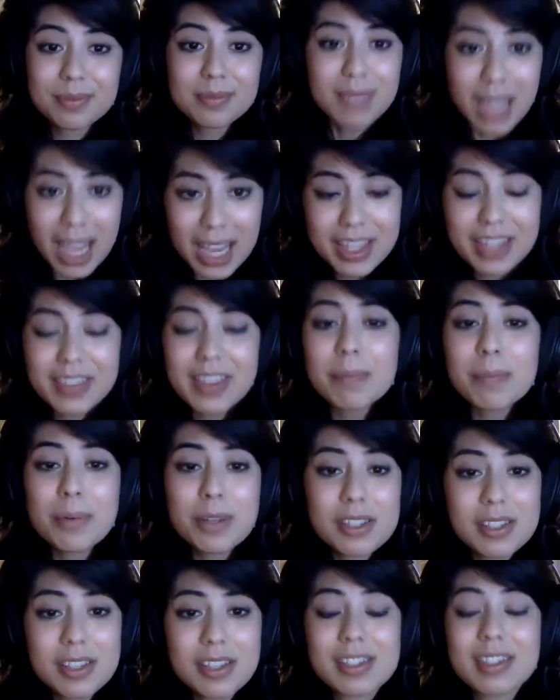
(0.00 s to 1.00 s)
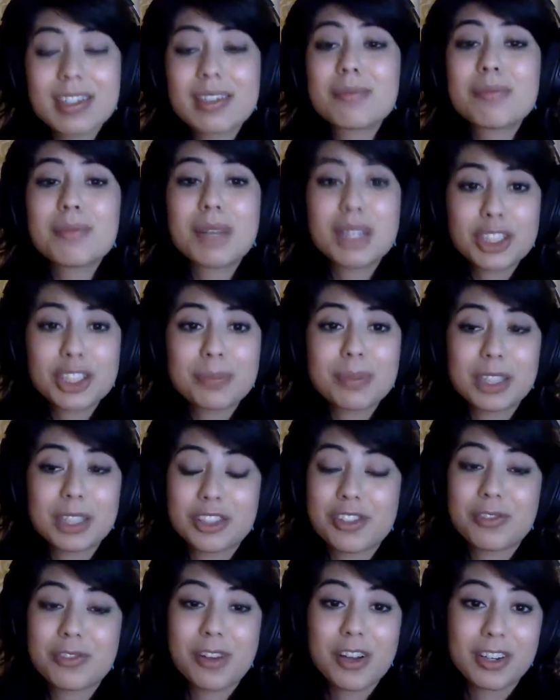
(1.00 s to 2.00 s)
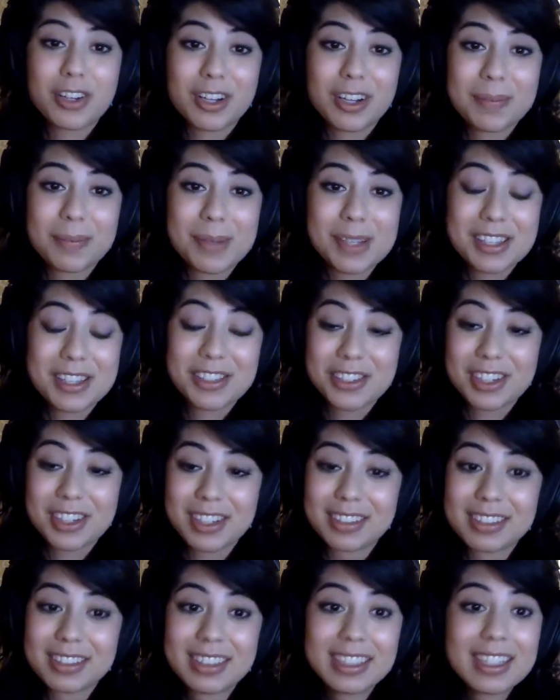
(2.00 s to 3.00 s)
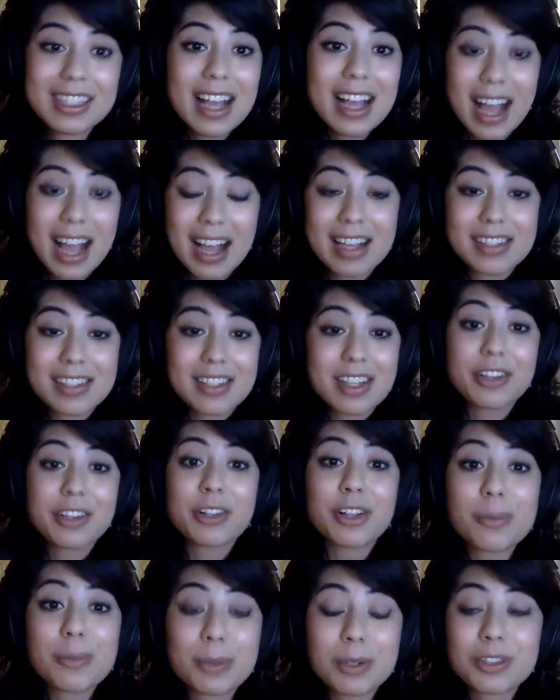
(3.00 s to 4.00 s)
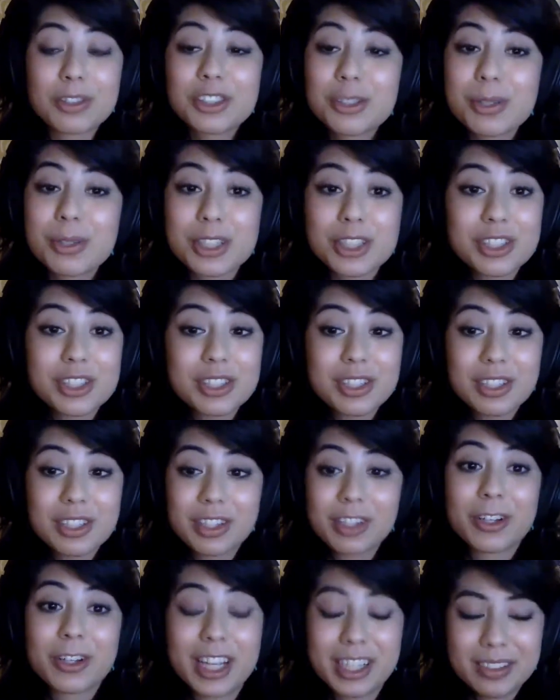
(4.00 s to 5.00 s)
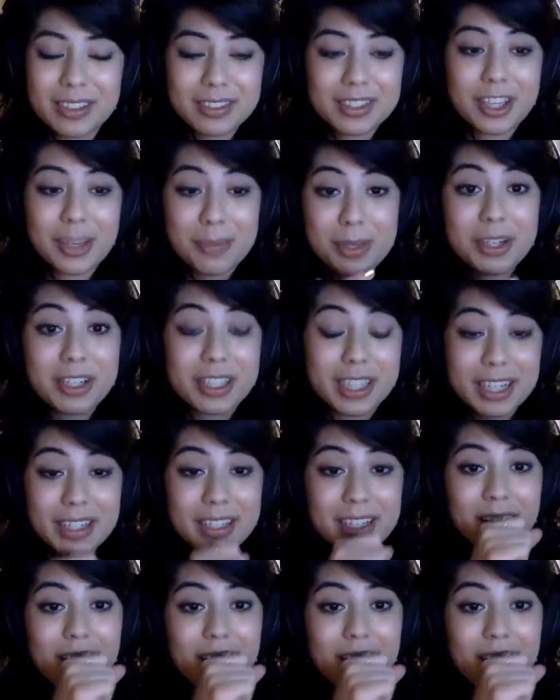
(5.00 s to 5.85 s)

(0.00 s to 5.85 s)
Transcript: I think that puts us in a much, much stronger position as a global Jewish learning community.